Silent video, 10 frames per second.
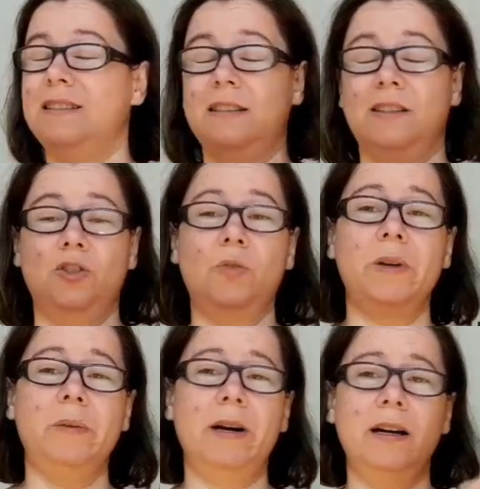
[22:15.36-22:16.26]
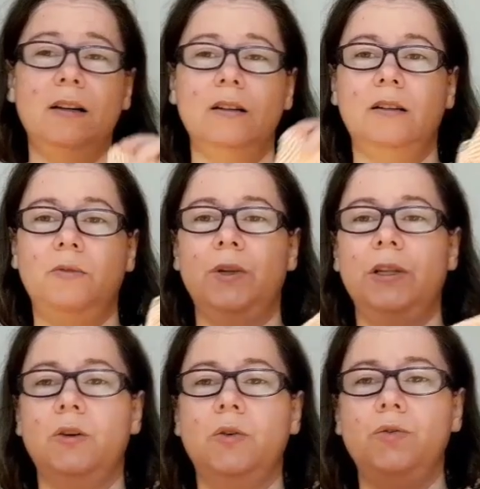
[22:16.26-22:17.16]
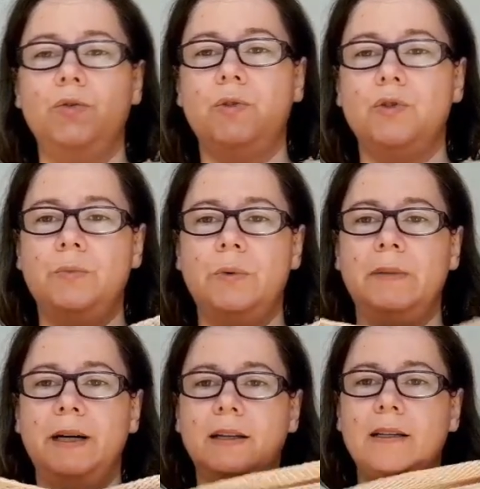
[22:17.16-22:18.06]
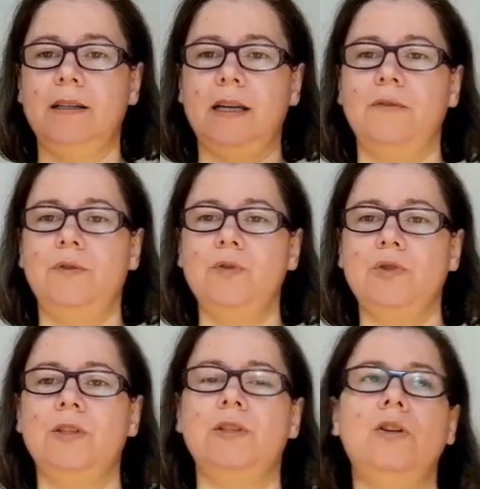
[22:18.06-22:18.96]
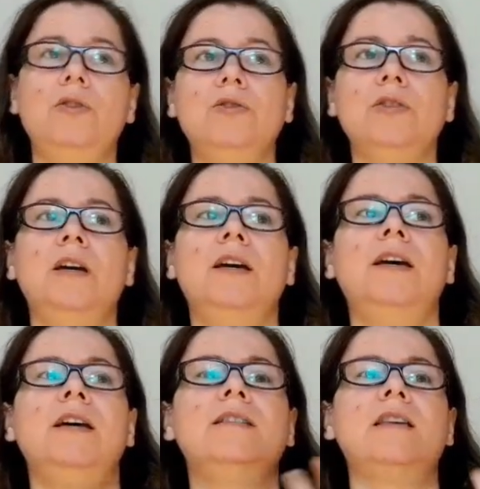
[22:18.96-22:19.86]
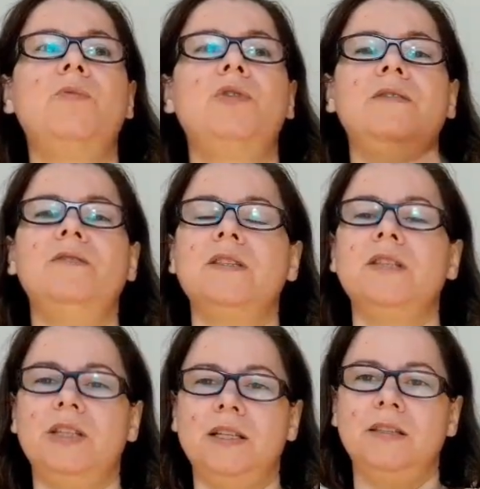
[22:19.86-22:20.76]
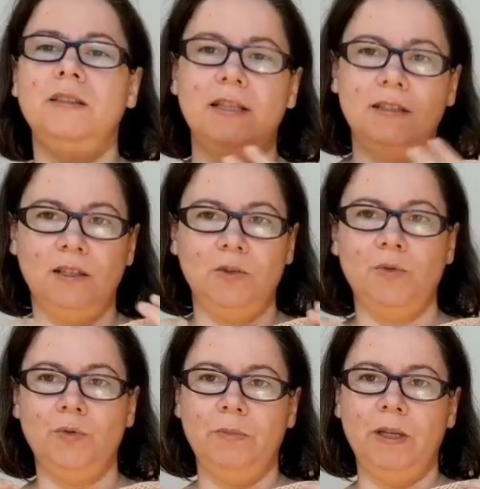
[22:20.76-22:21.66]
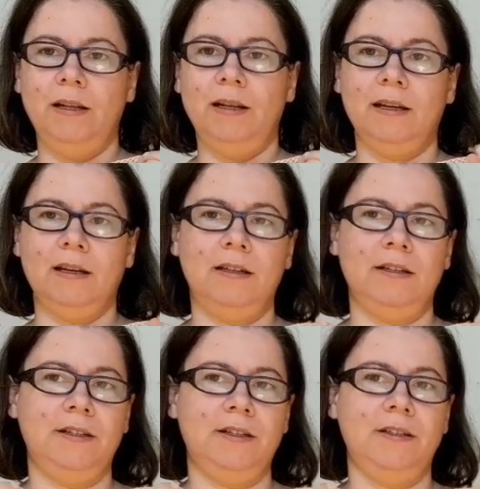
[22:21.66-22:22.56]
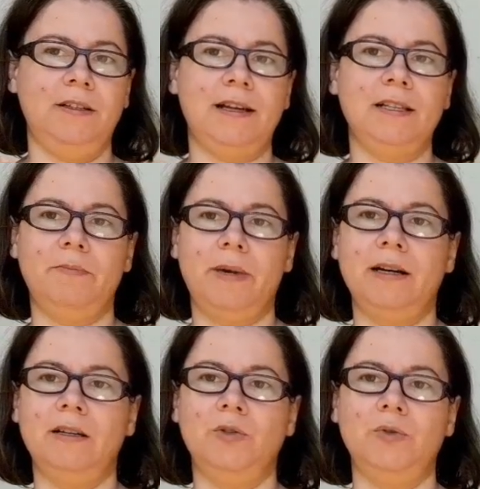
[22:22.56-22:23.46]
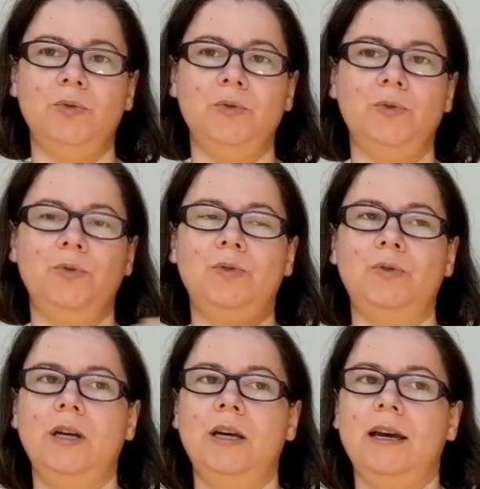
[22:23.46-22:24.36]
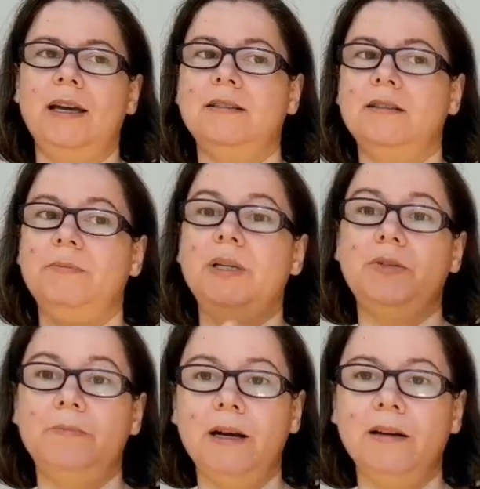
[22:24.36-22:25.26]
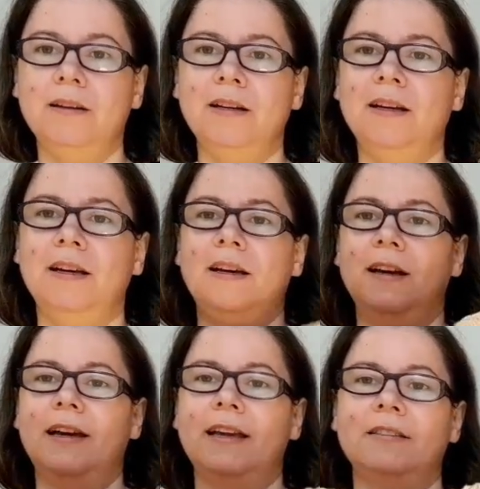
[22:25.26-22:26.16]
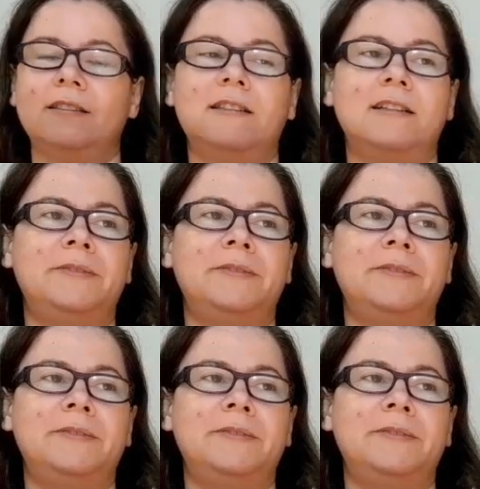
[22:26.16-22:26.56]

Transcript: a shopping bag when I go to the supermarket. I have used it a lot. Someone even suggested that it would be like a nice bag to as a beach bag. And